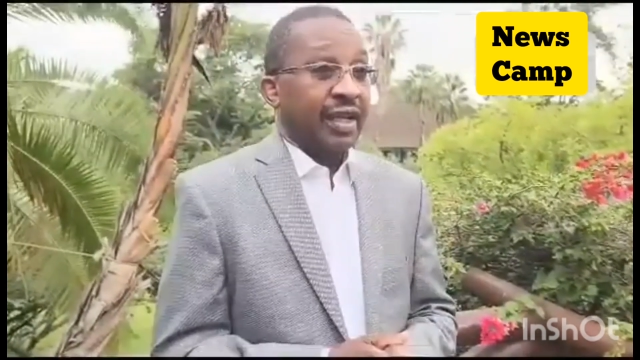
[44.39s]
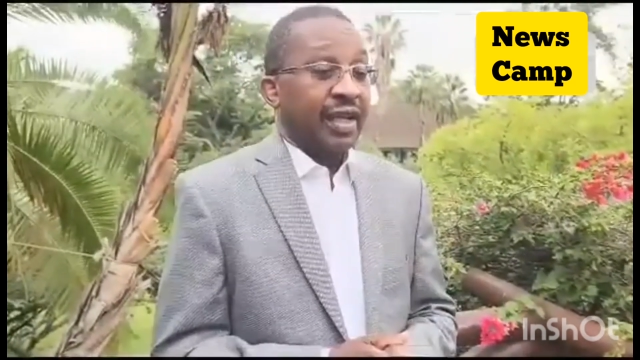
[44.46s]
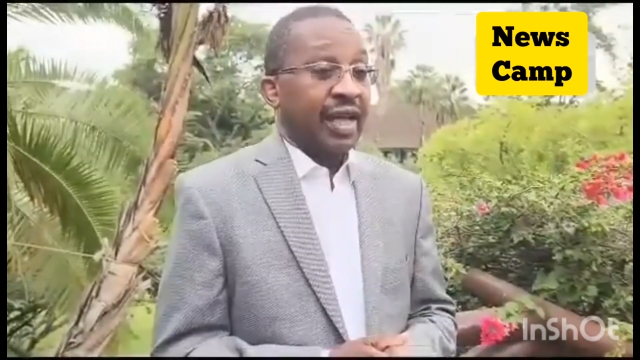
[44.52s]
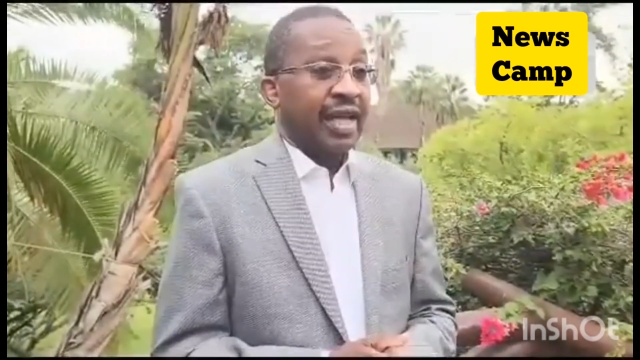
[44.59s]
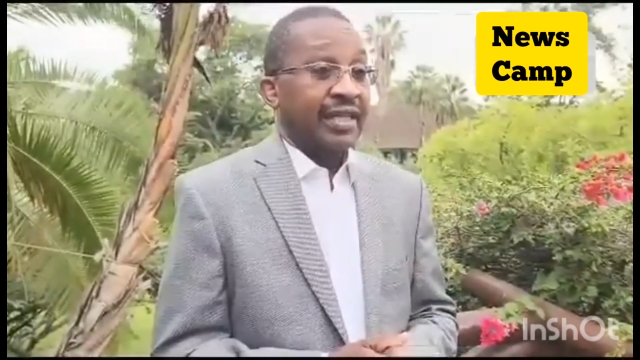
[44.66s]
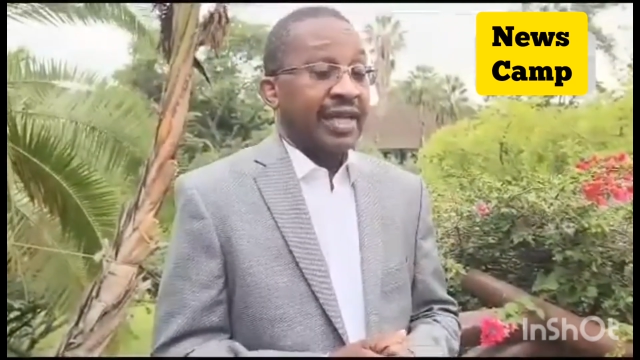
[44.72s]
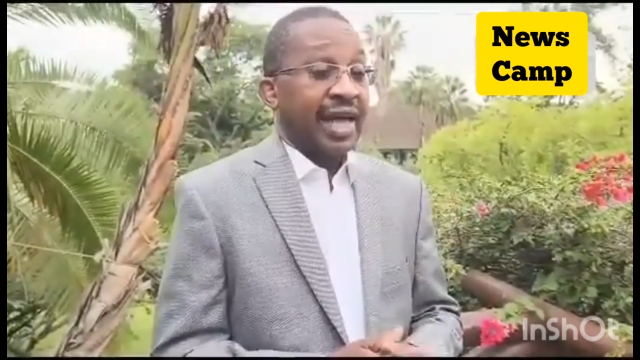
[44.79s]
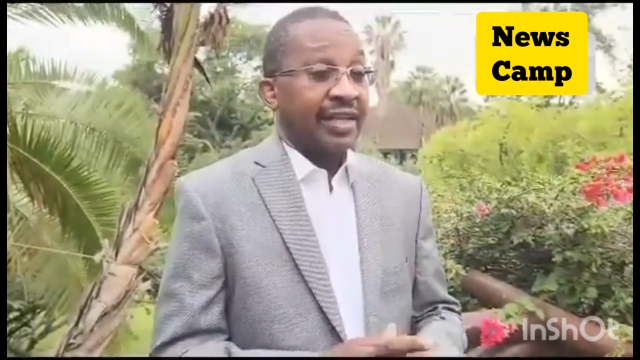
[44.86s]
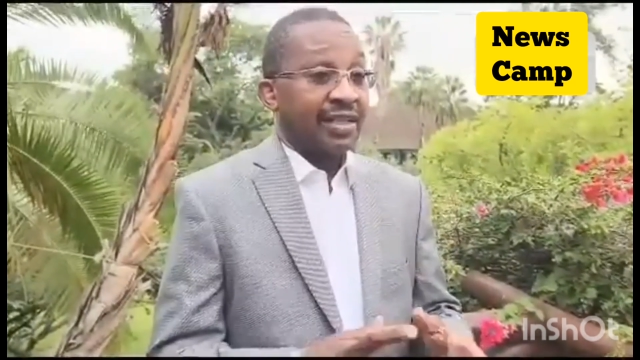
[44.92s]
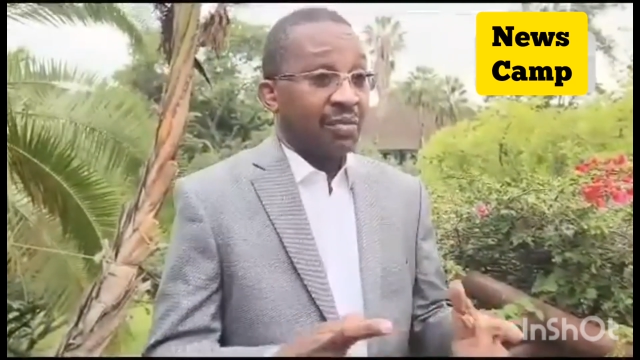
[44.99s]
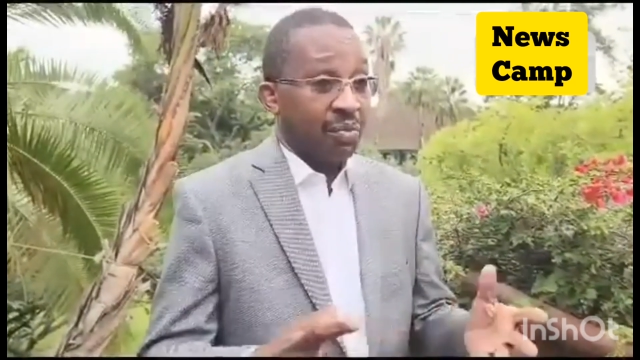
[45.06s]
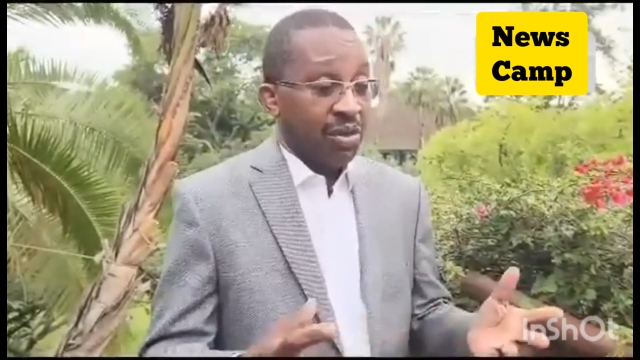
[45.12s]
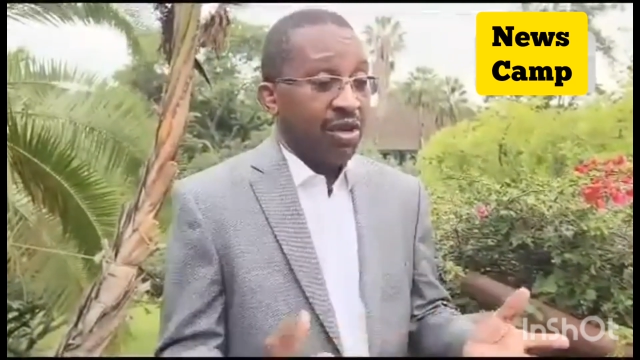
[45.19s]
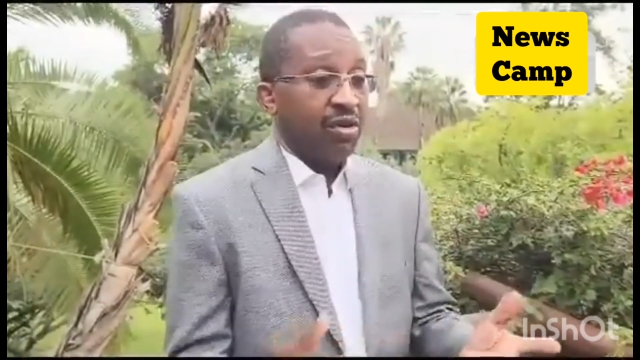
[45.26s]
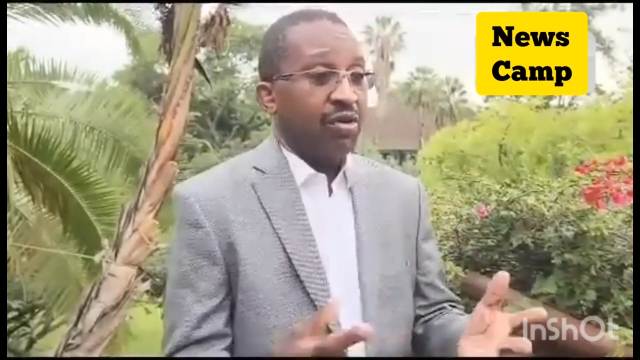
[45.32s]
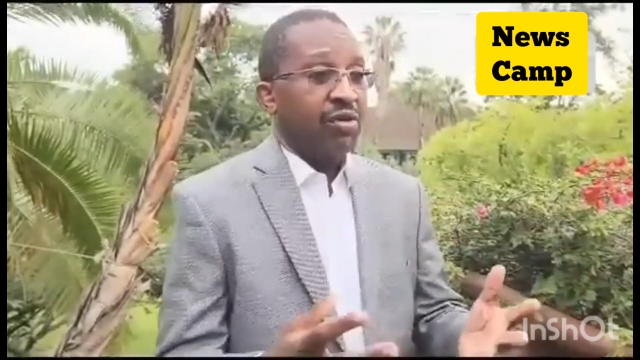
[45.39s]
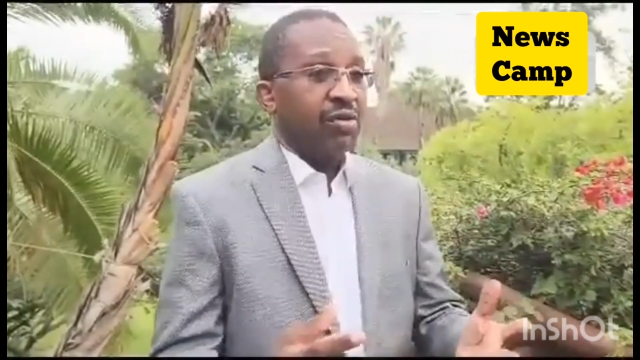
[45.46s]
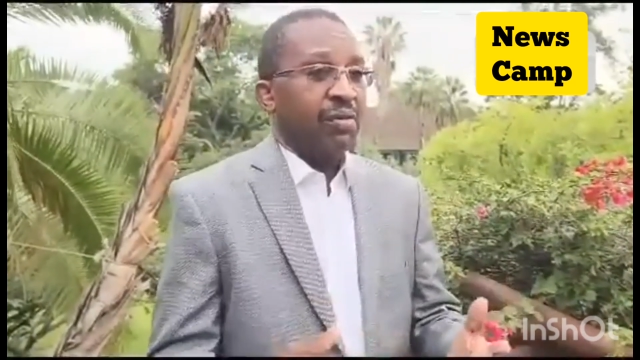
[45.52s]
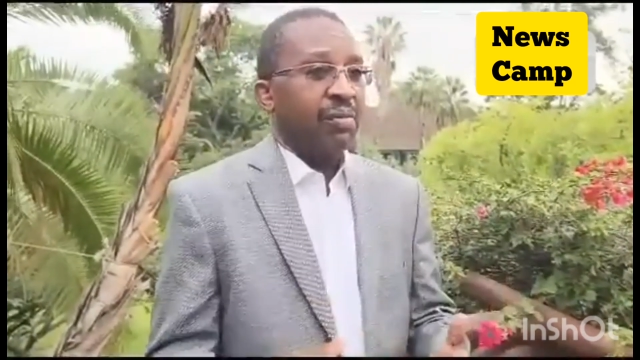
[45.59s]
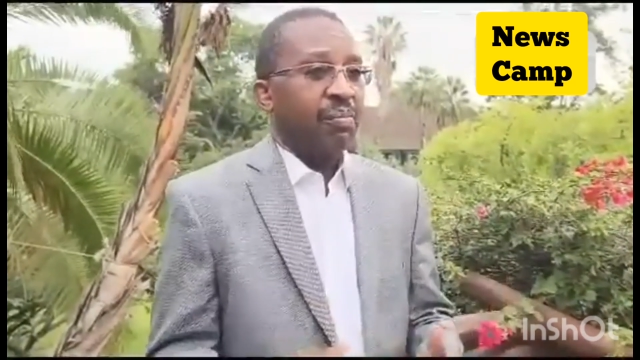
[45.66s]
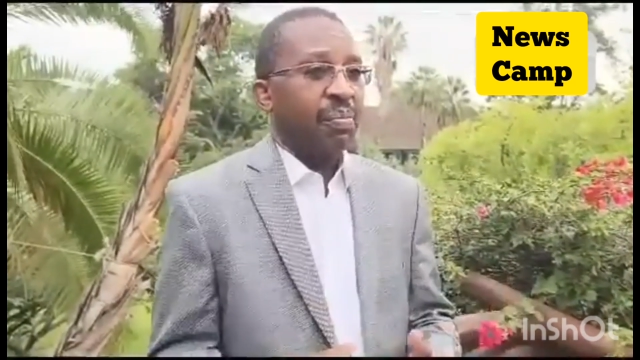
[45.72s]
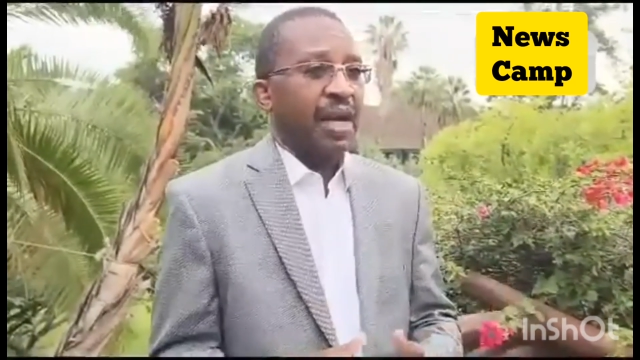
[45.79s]
as Azimio
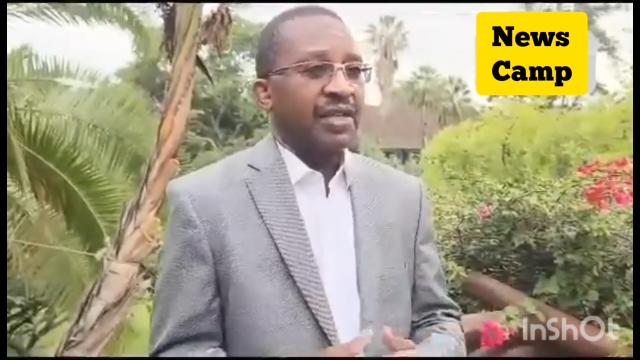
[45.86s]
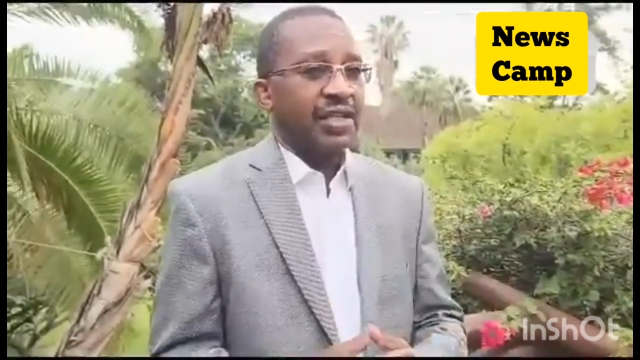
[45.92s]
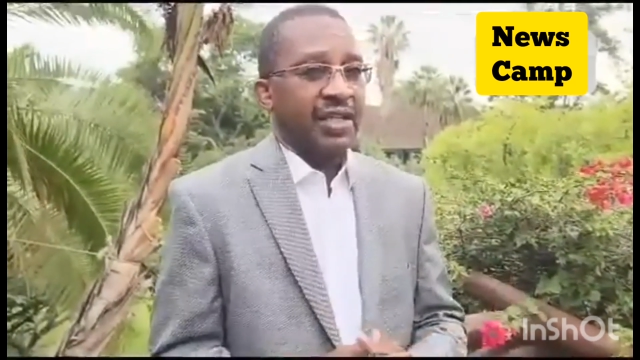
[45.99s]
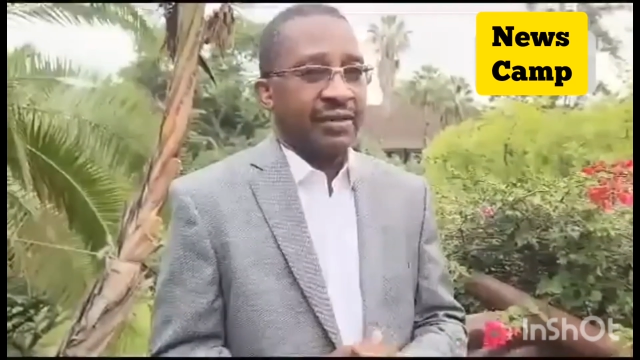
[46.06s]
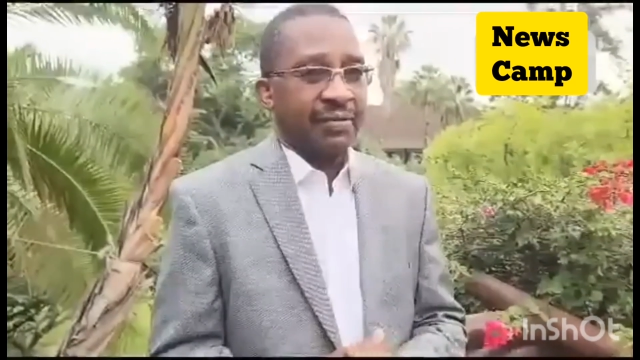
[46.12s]
party